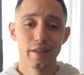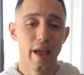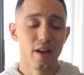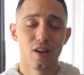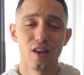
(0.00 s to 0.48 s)

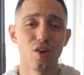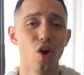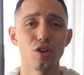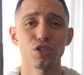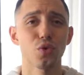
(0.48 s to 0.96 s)
that could
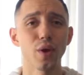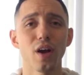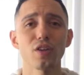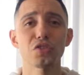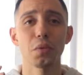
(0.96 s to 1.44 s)
cost
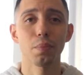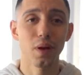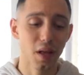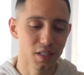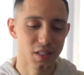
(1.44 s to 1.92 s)
300
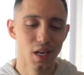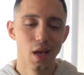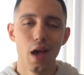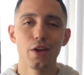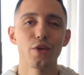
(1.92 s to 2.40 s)
plus
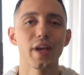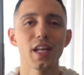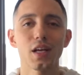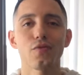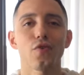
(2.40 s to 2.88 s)
and you're
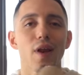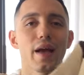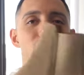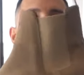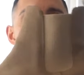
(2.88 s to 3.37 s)
getting them for
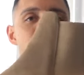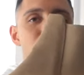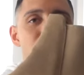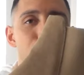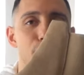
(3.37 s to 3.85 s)
like a
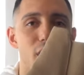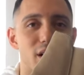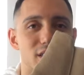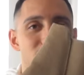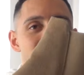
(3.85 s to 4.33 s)
hundred
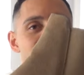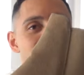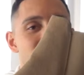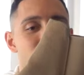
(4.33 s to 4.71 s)
bucks and they